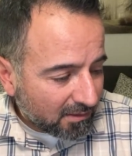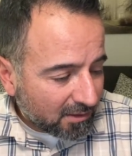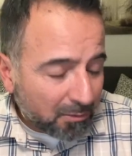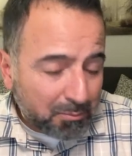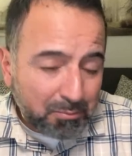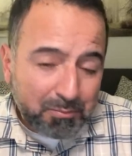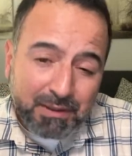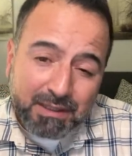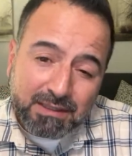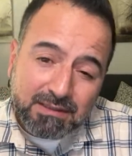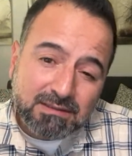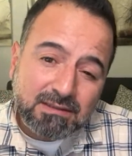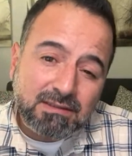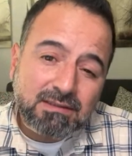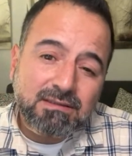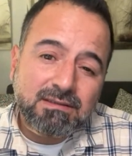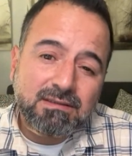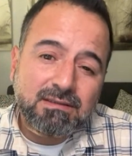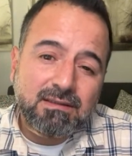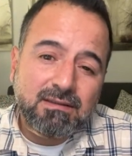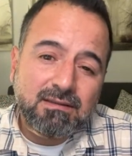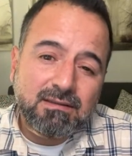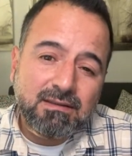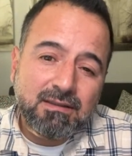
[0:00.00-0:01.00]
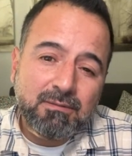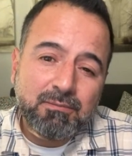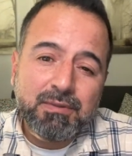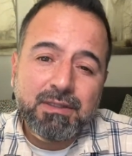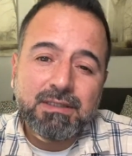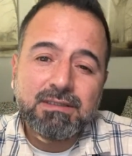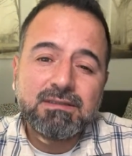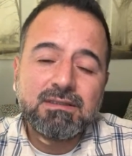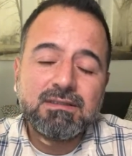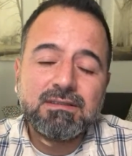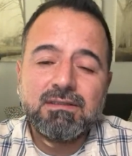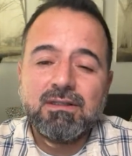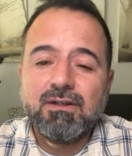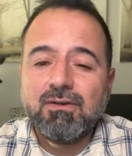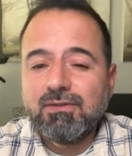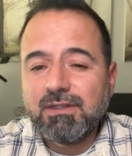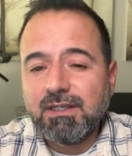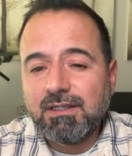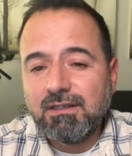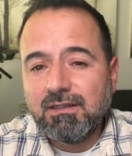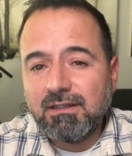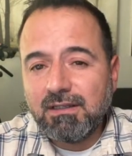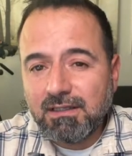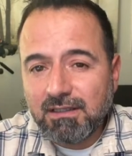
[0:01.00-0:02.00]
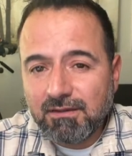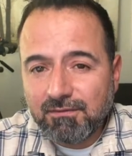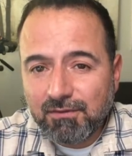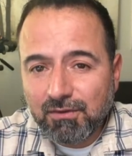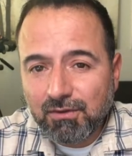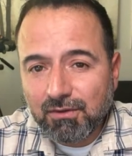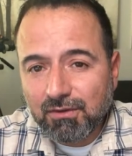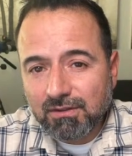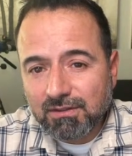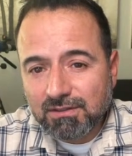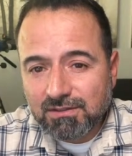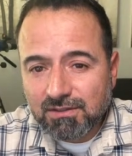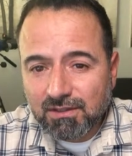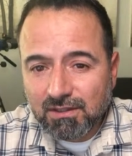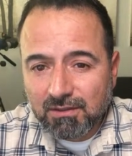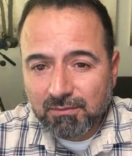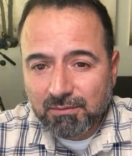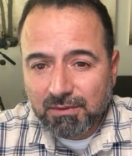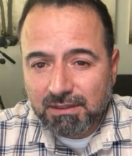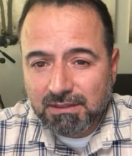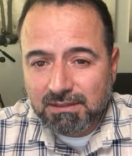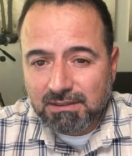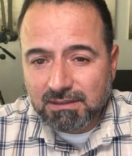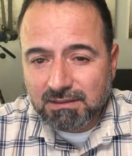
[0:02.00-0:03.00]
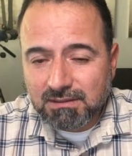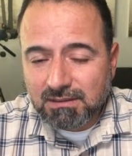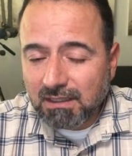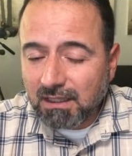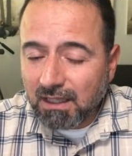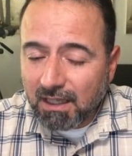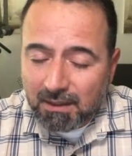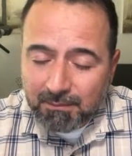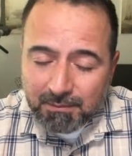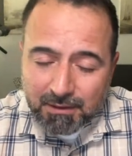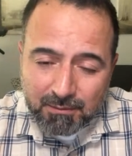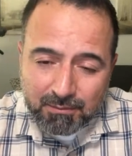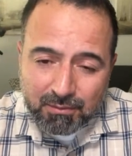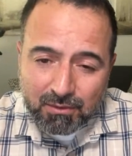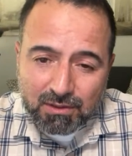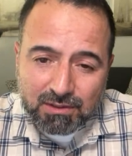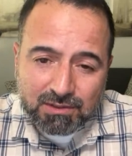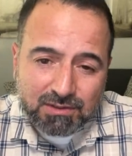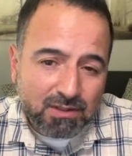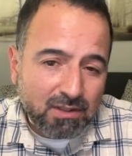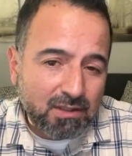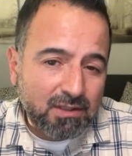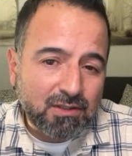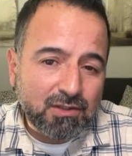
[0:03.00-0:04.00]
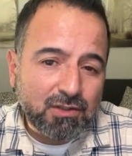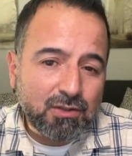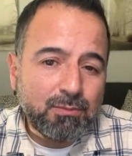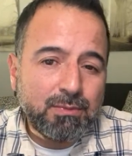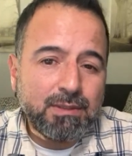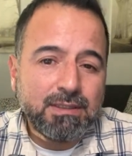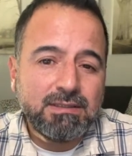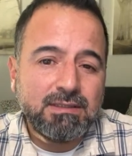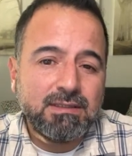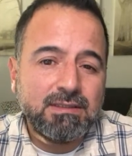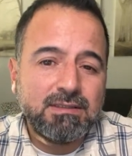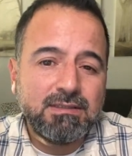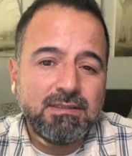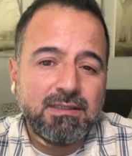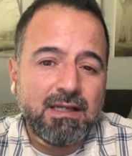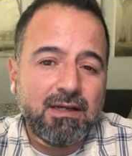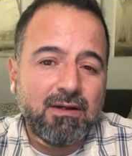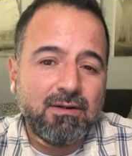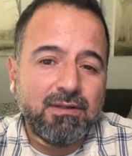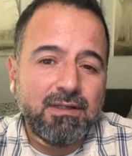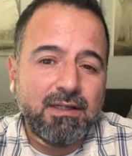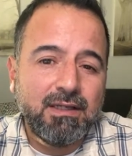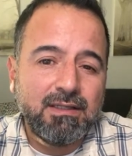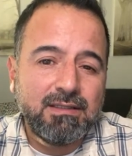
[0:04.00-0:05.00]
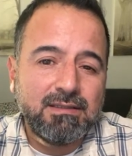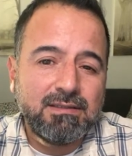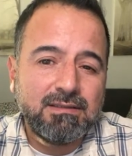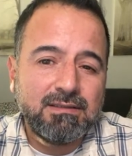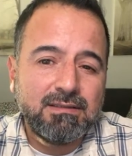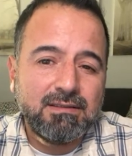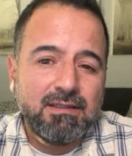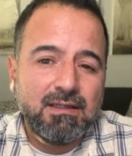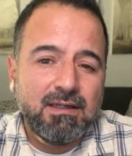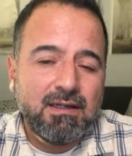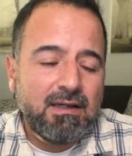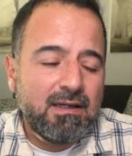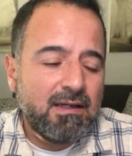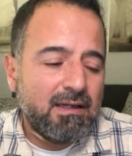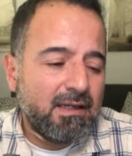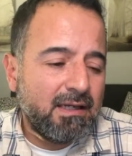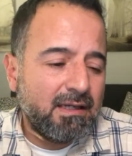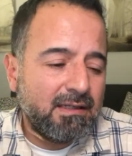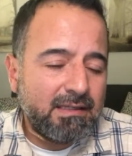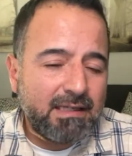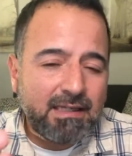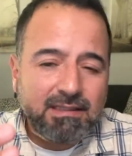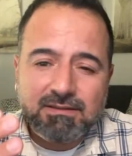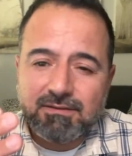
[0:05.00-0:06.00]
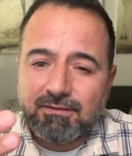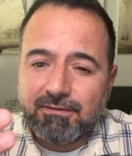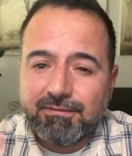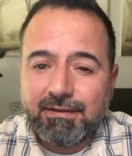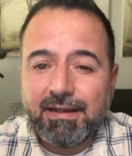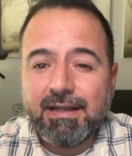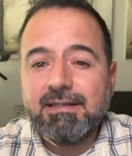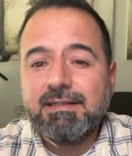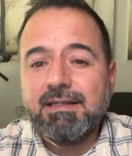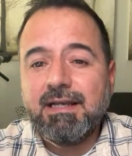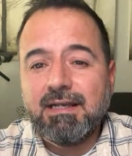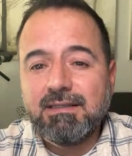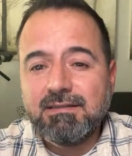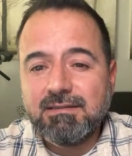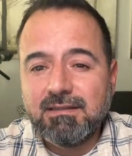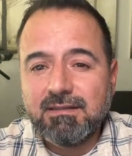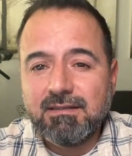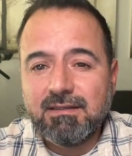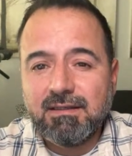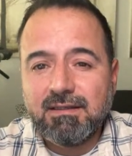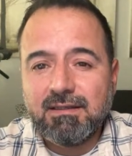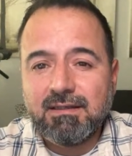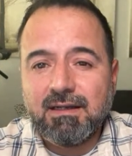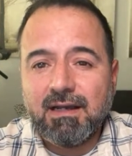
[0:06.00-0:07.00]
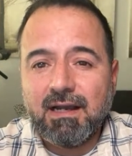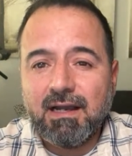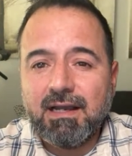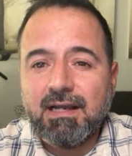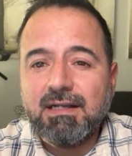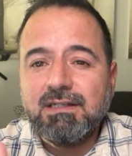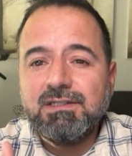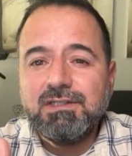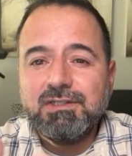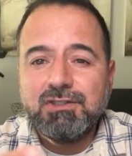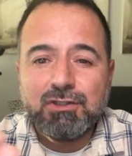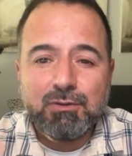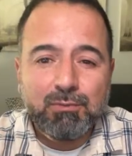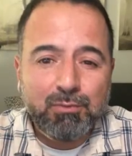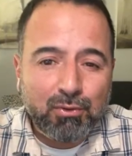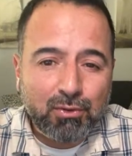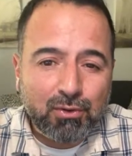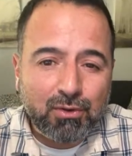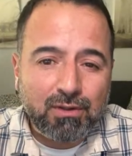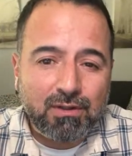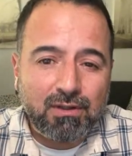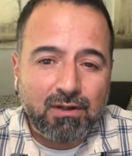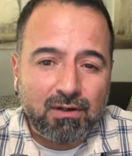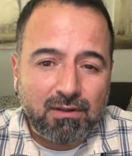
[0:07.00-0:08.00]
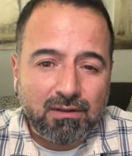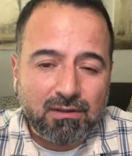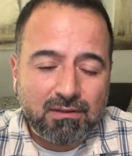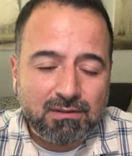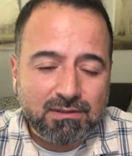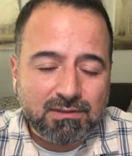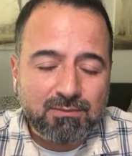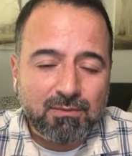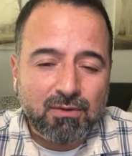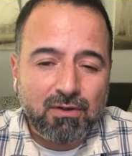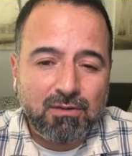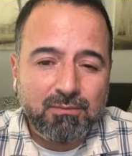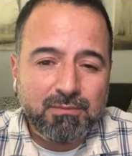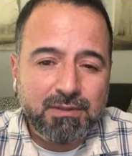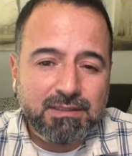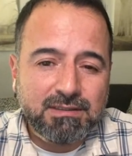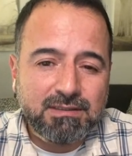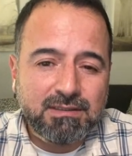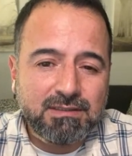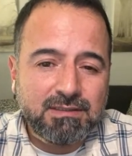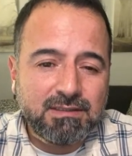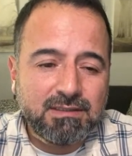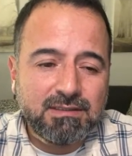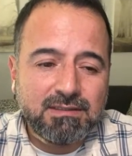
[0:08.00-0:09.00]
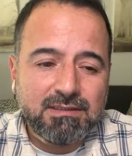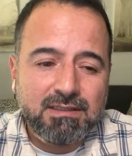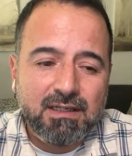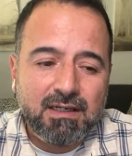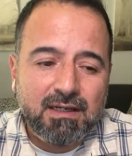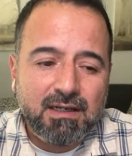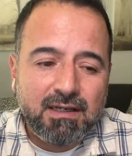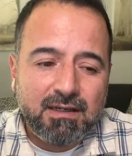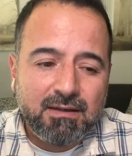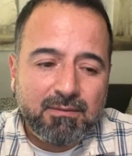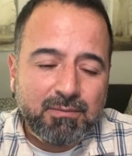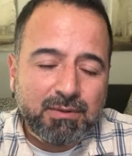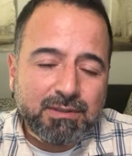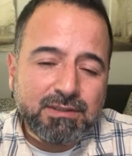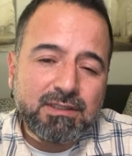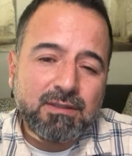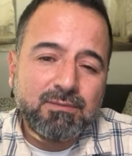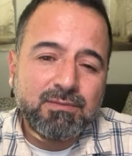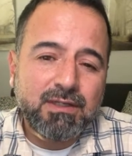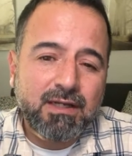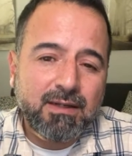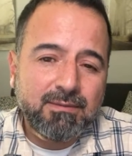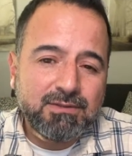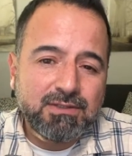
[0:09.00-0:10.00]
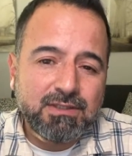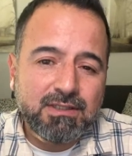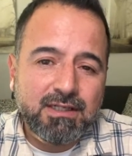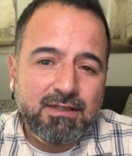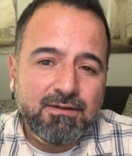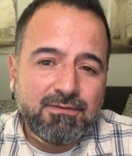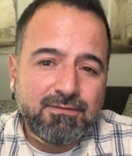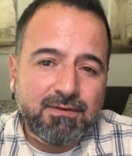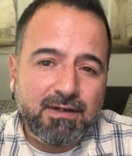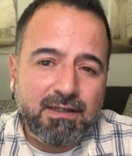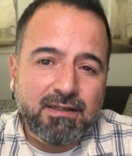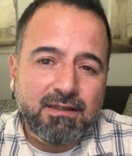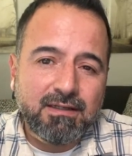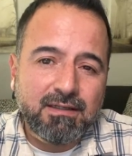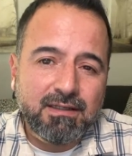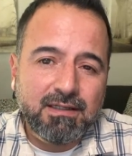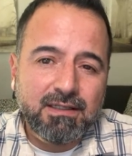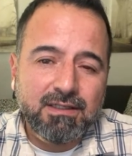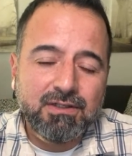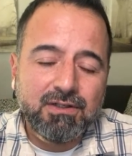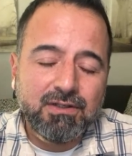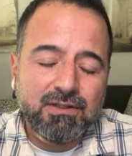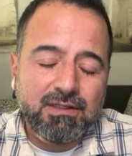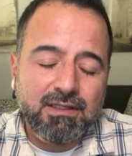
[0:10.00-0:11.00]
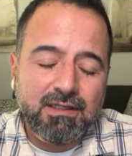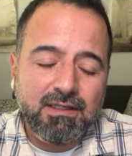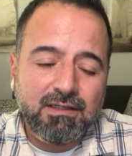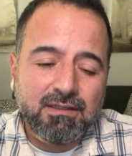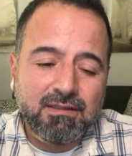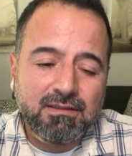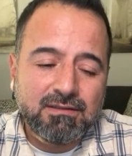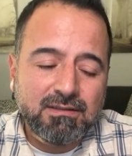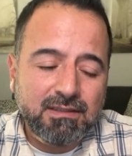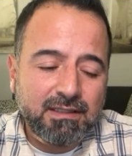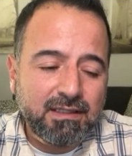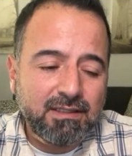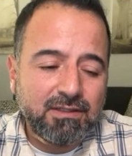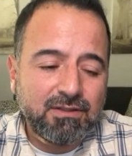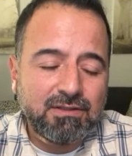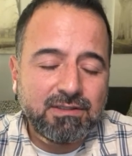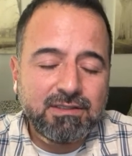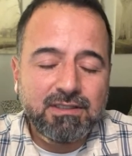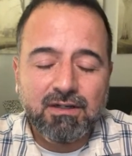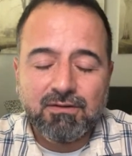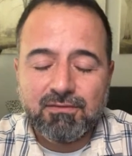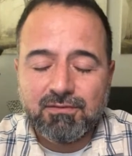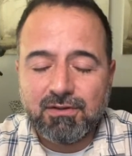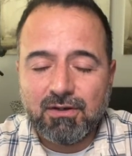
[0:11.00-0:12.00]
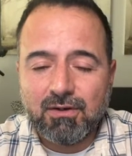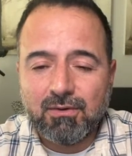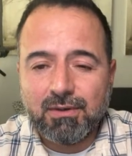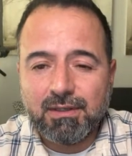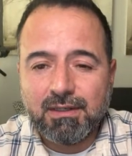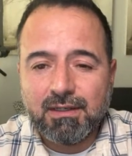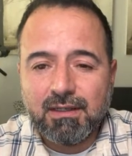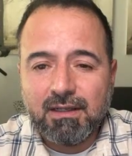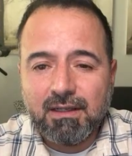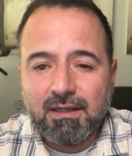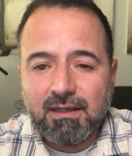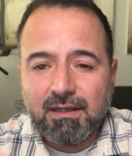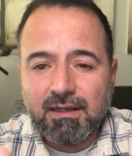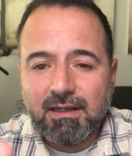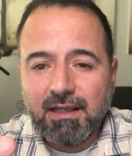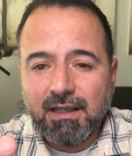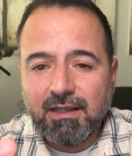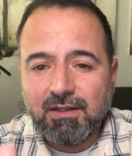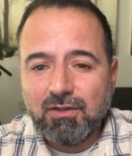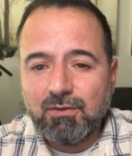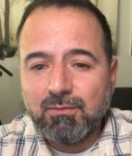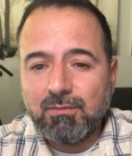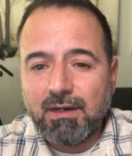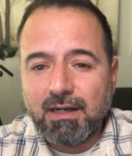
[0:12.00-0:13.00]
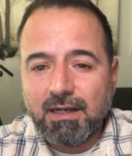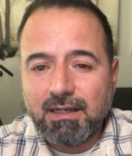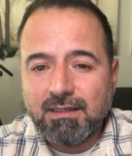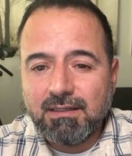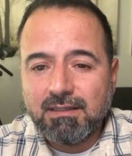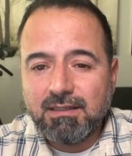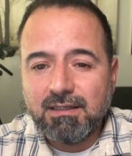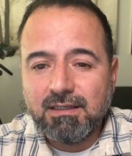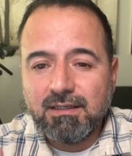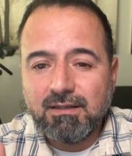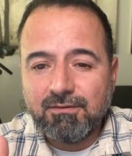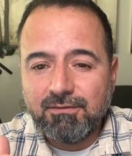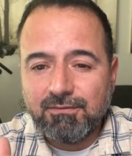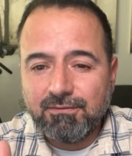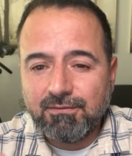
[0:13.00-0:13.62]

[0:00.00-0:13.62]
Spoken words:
business loan that you need if you're start a business. A lot of people are starting new business nowadays, and that's a fantastic thing. I actually support small businesses, but sometimes you need funding to get yourself going, and you might need